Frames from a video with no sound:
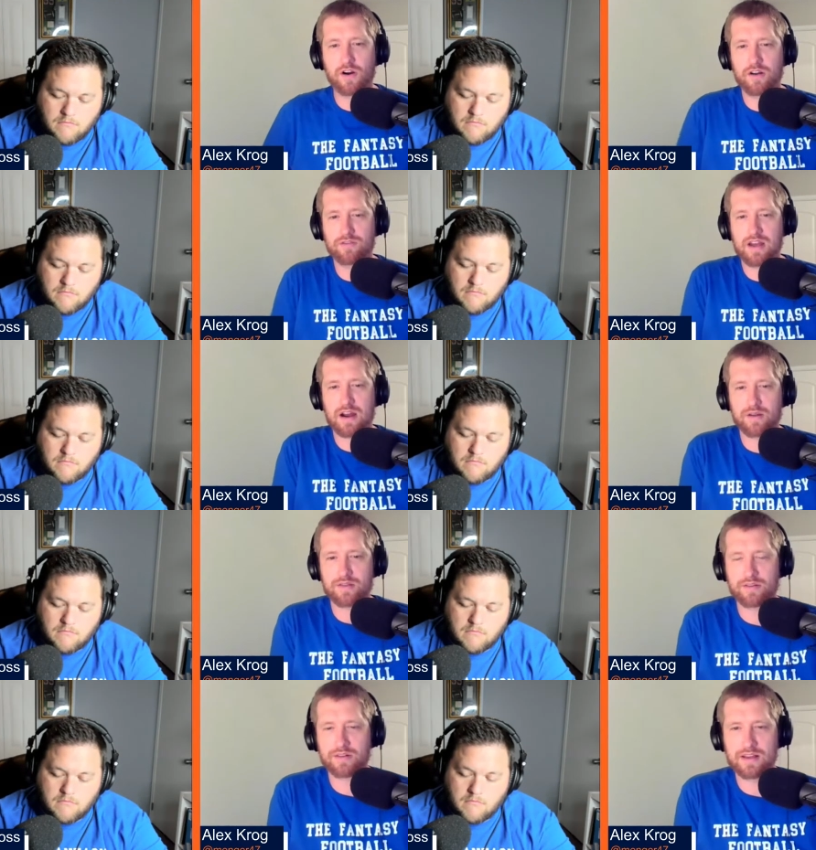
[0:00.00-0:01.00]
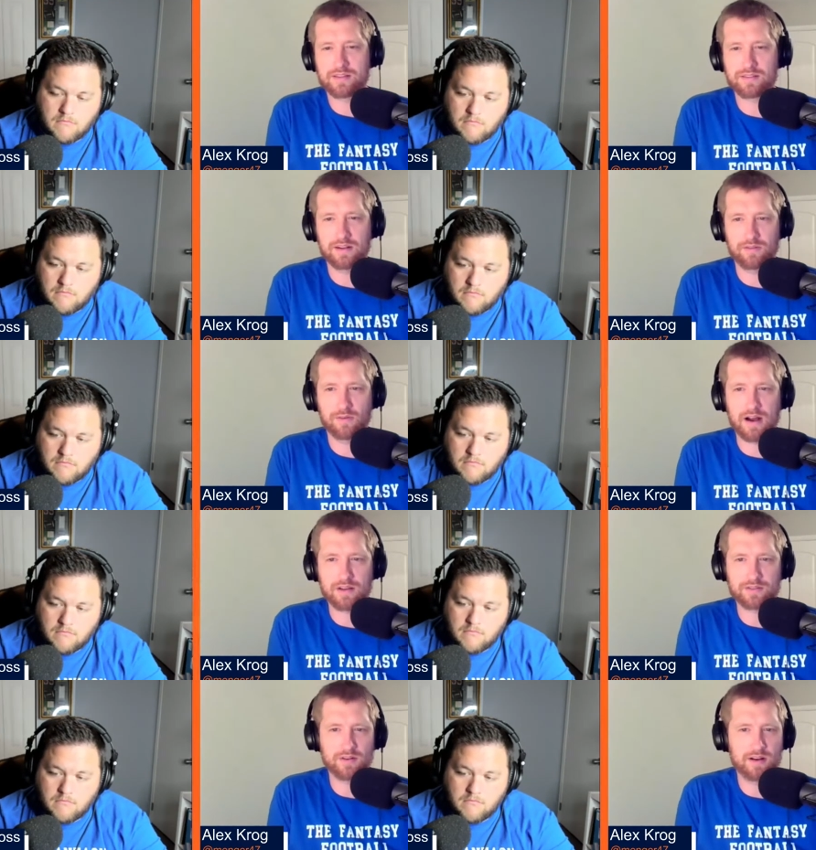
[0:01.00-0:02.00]
Speaker 1: down on the list and
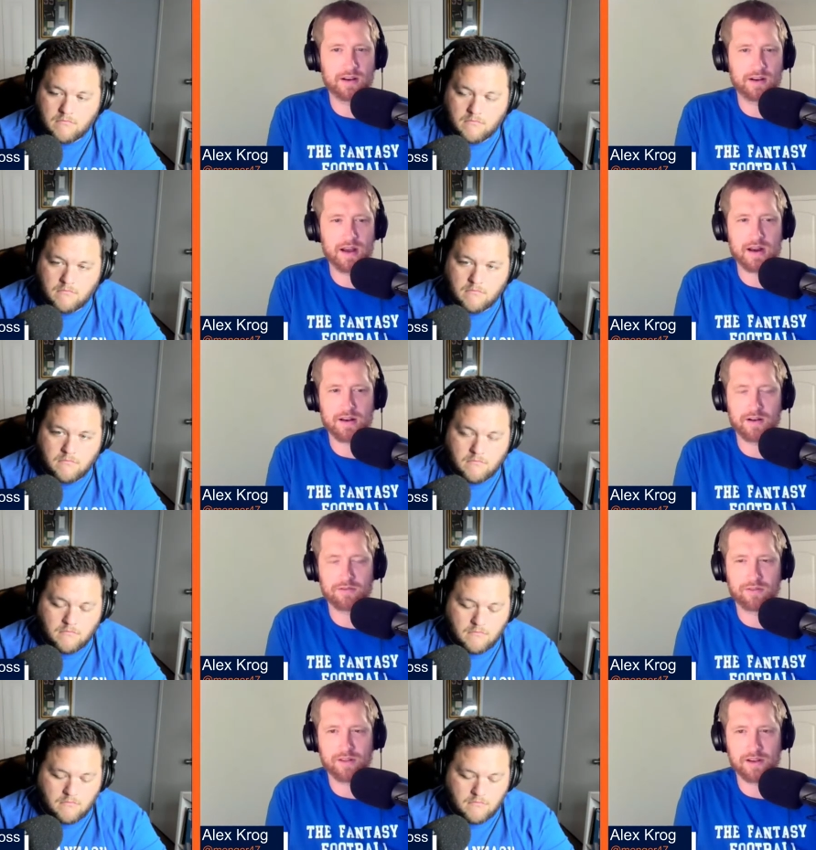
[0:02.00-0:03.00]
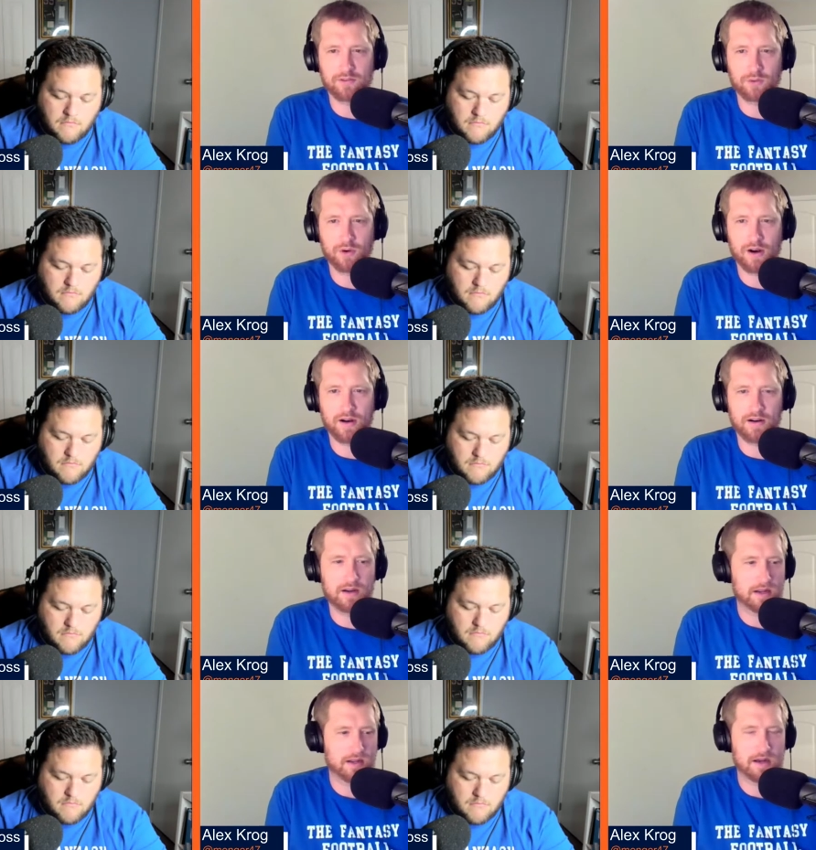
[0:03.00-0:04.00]
rostered in not enough leagues where
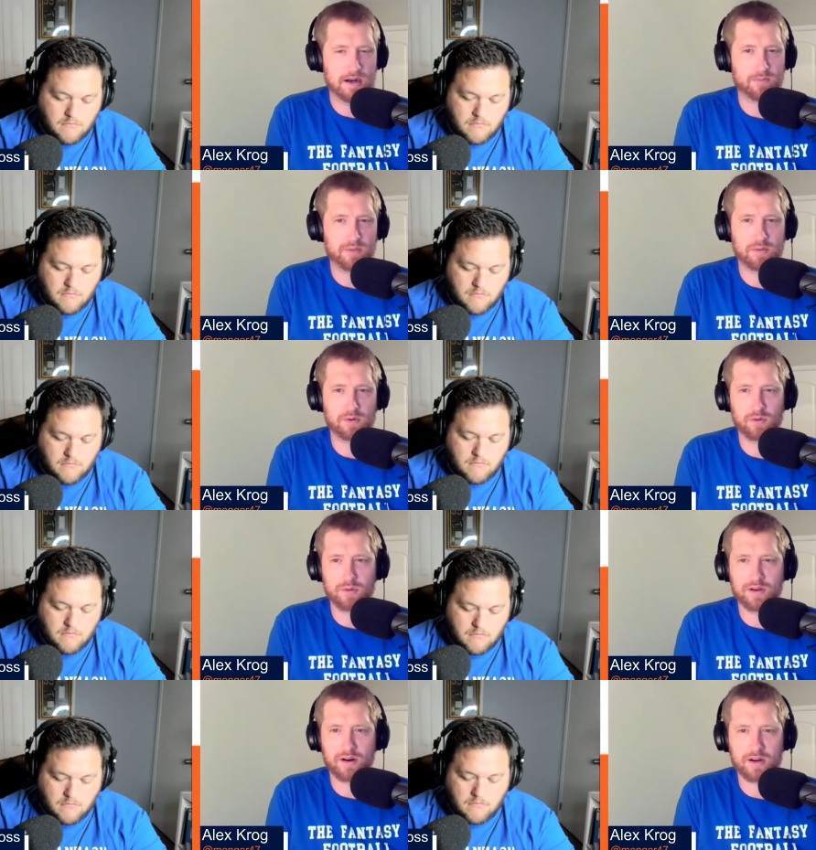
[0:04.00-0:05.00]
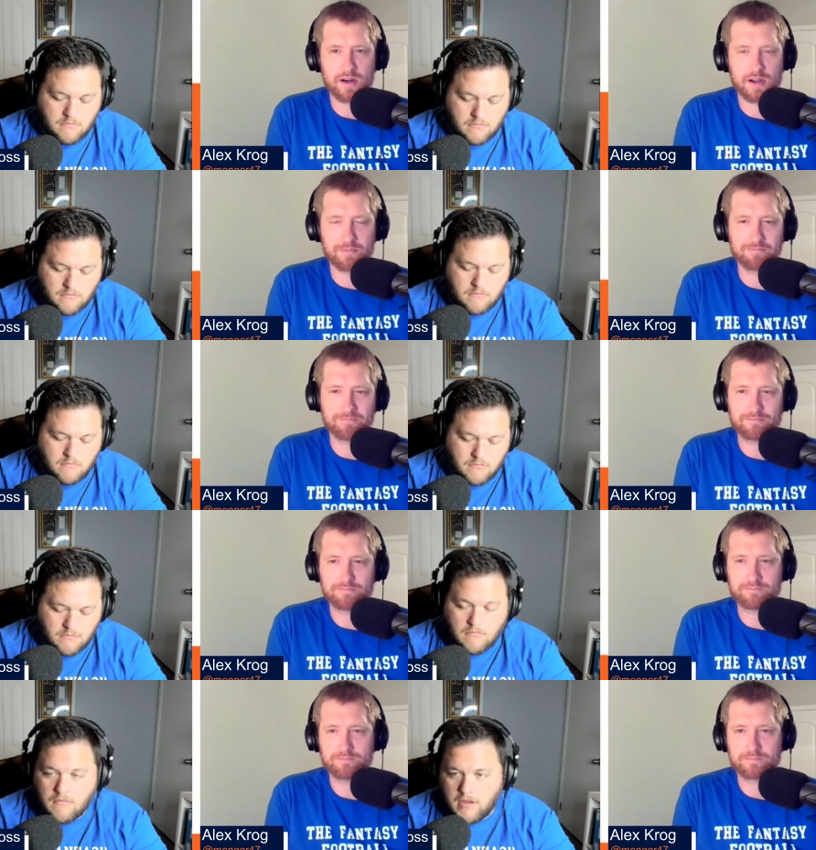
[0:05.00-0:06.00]
um, people will be targeting him.
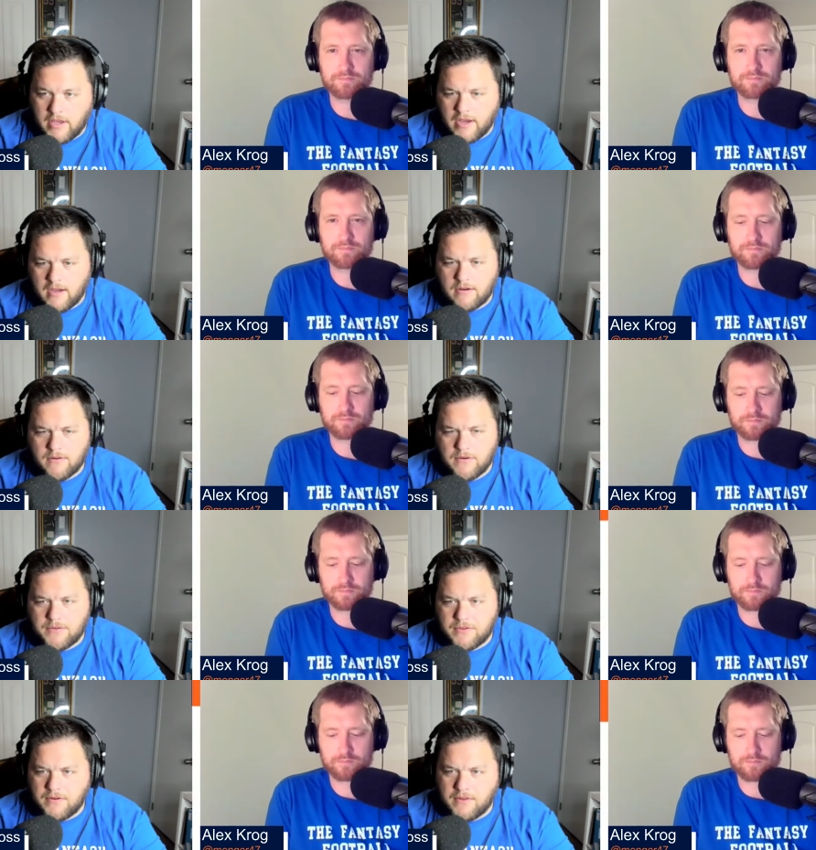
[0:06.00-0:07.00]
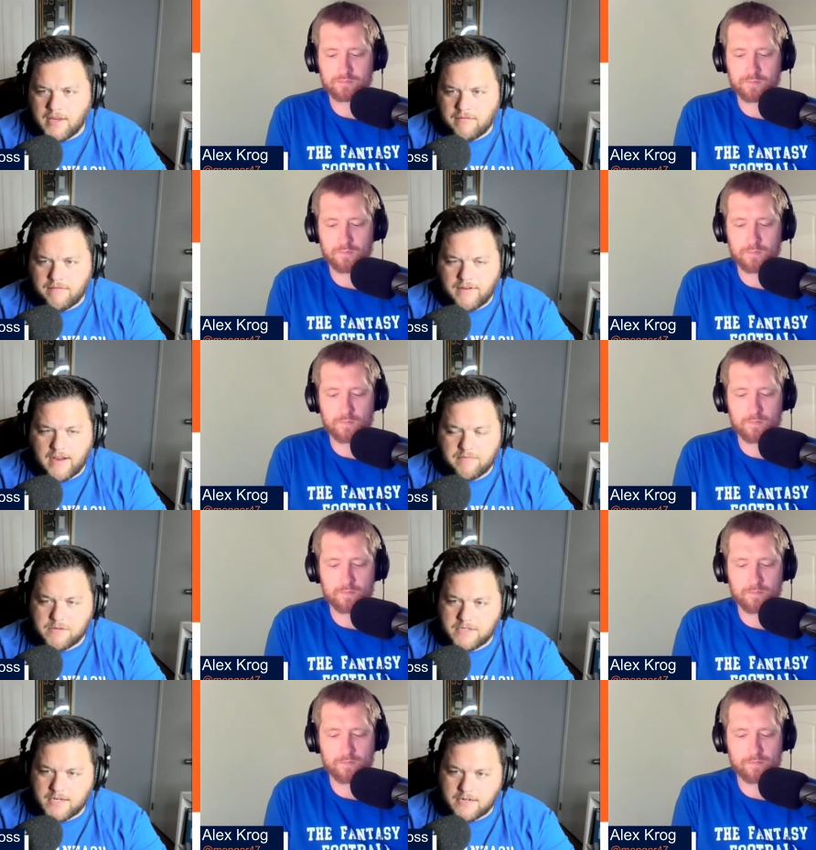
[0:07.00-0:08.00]
Speaker 2: Yeah, I agree with you on that five
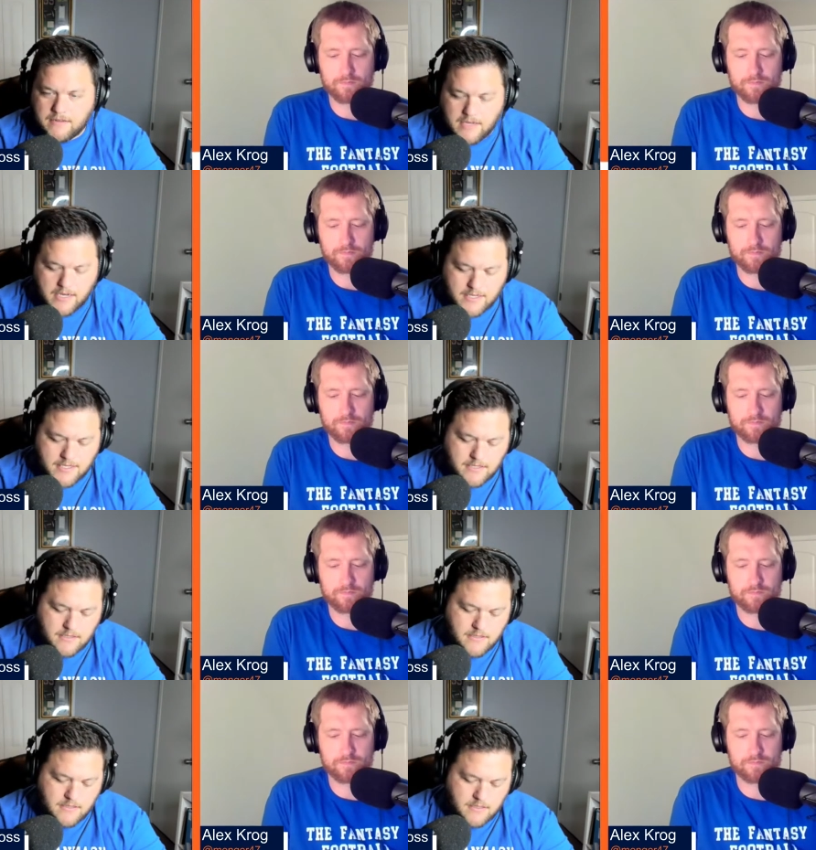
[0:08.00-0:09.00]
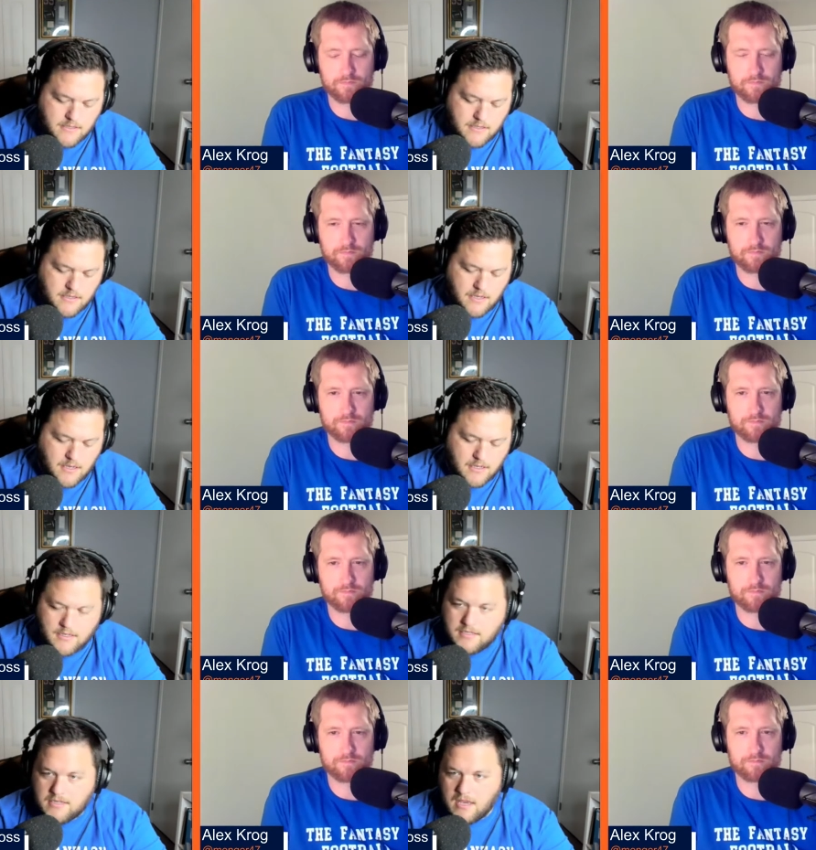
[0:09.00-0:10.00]
percent or less. Uh,
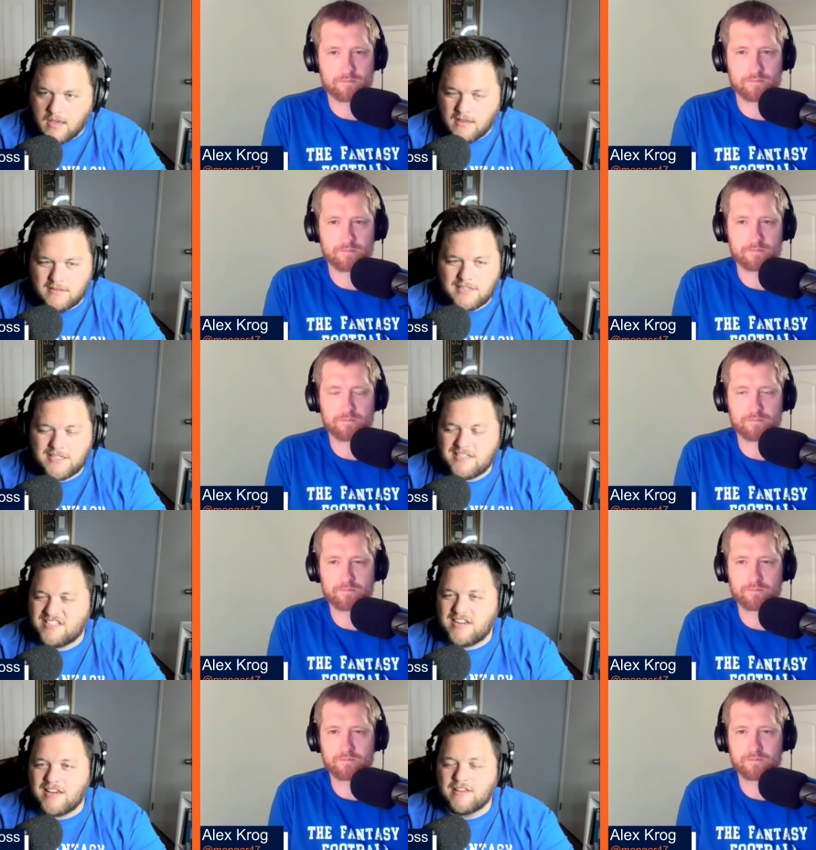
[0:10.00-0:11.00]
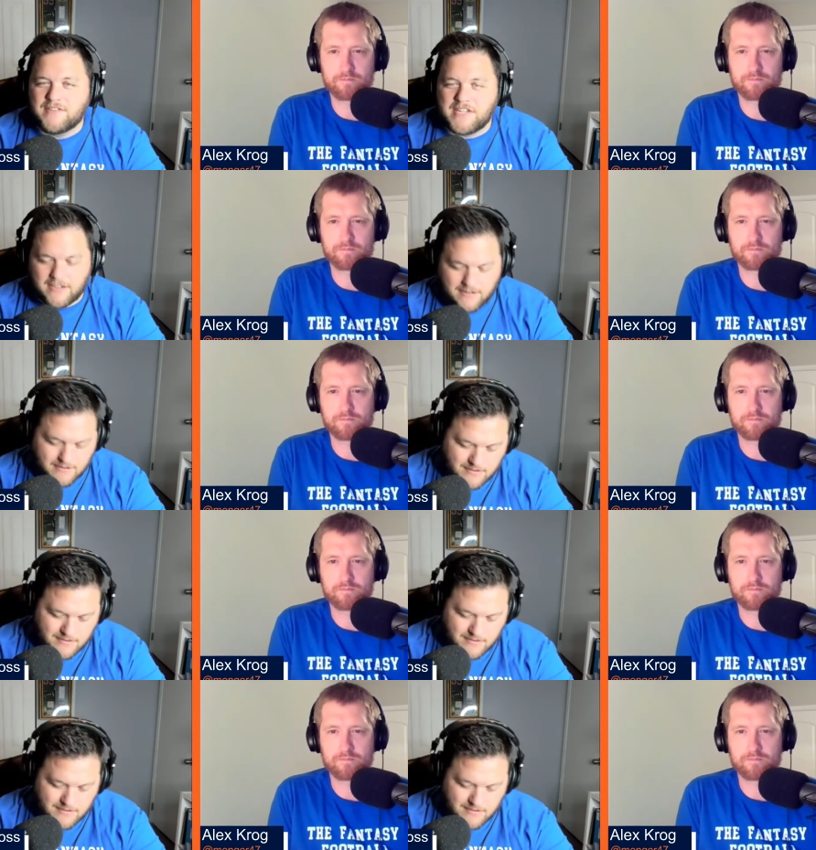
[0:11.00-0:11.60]
he's a steal of deal.